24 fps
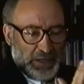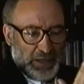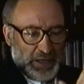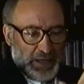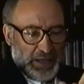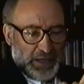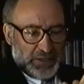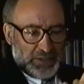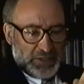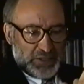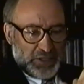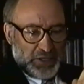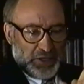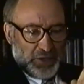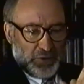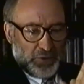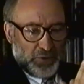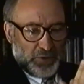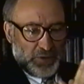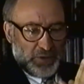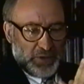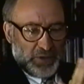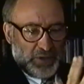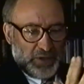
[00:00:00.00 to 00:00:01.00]
And
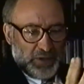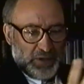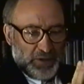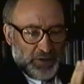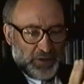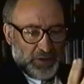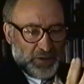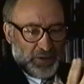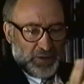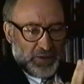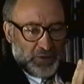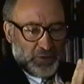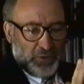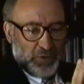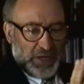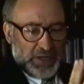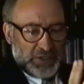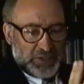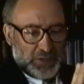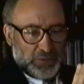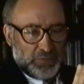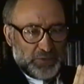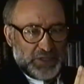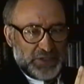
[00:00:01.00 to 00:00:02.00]
so the
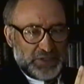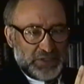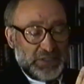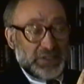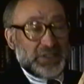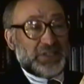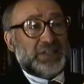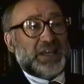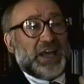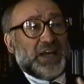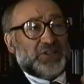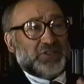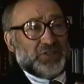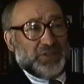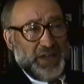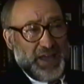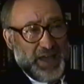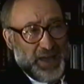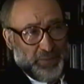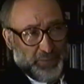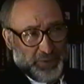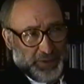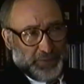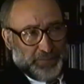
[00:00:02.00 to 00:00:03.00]
question was, did this actually
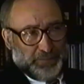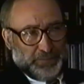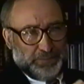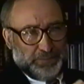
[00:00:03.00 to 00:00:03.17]
happen?